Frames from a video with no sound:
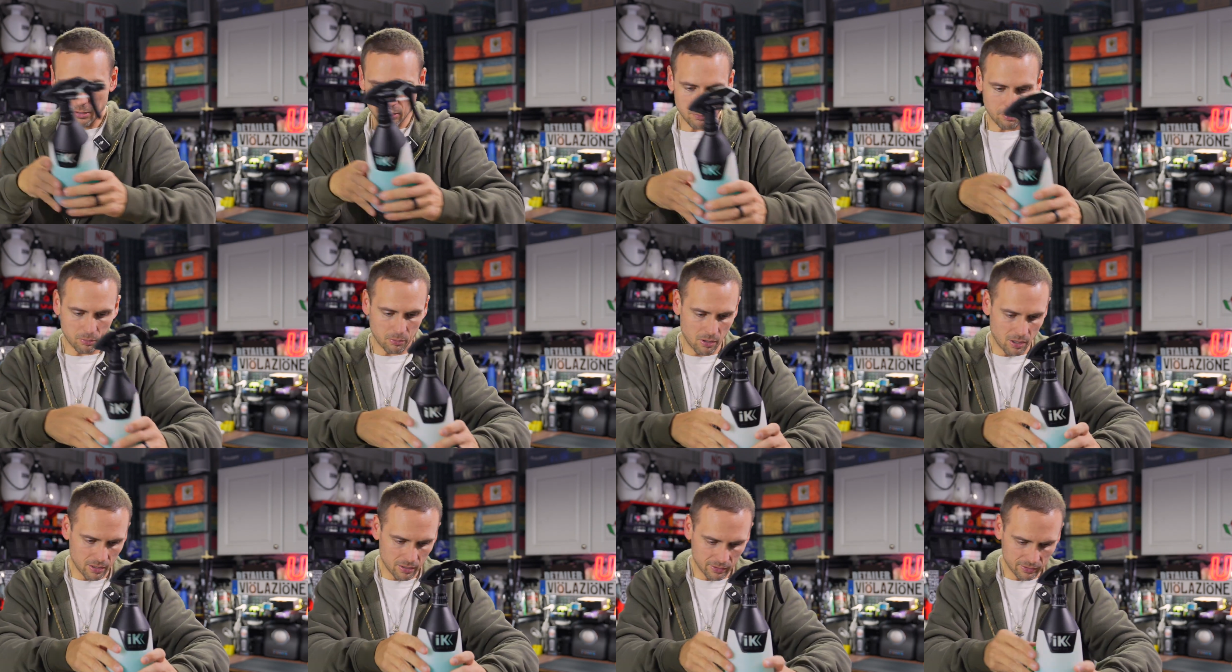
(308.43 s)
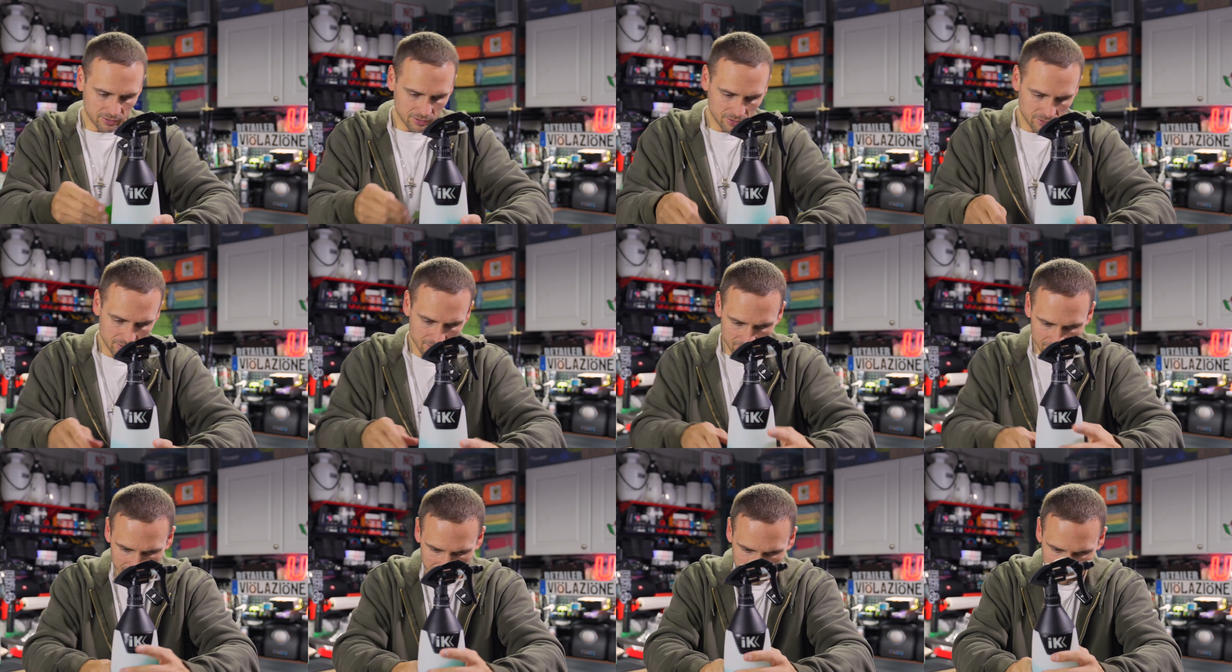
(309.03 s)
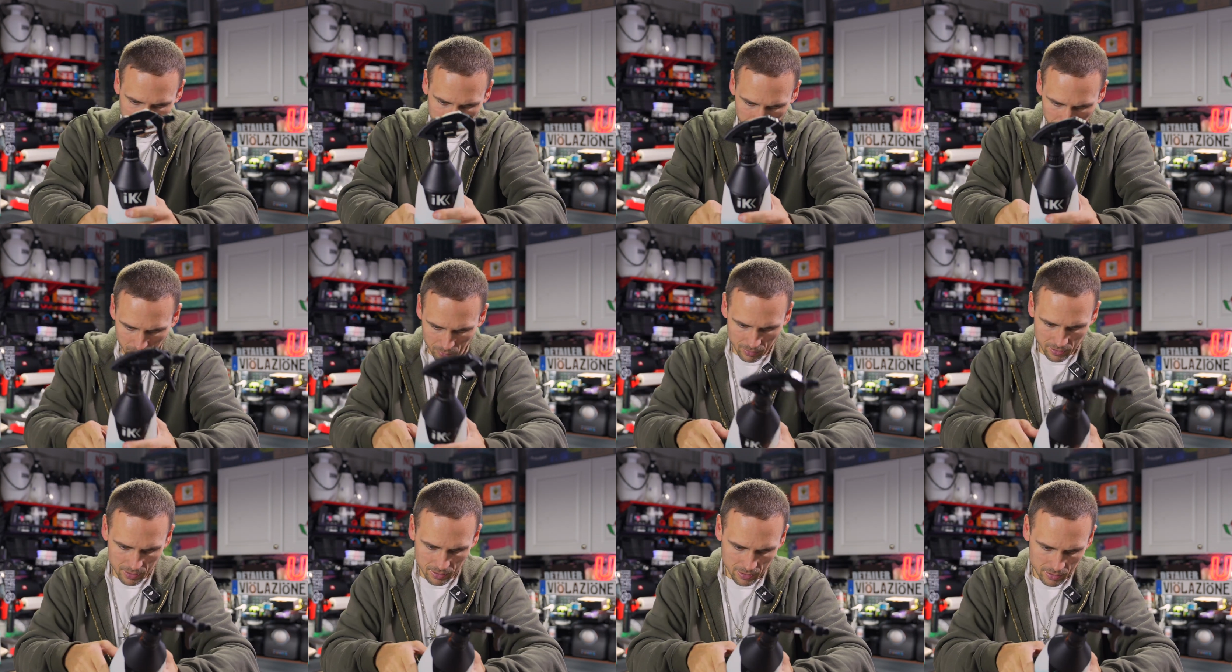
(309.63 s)
a product on there that's
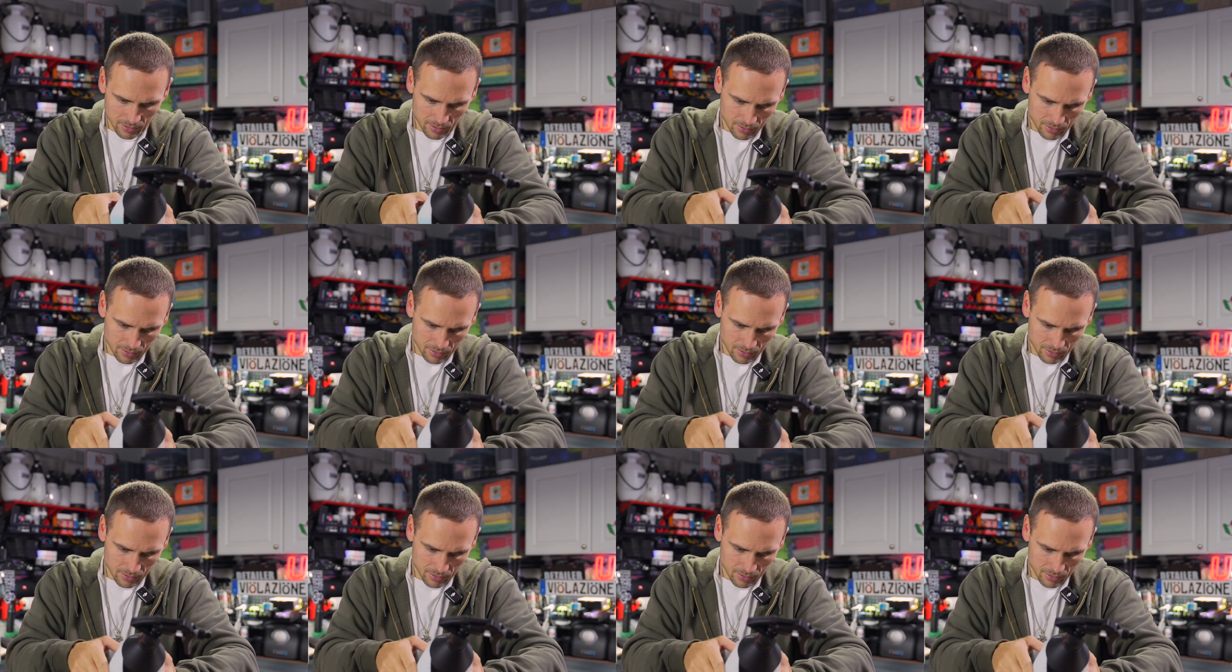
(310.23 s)
slippery.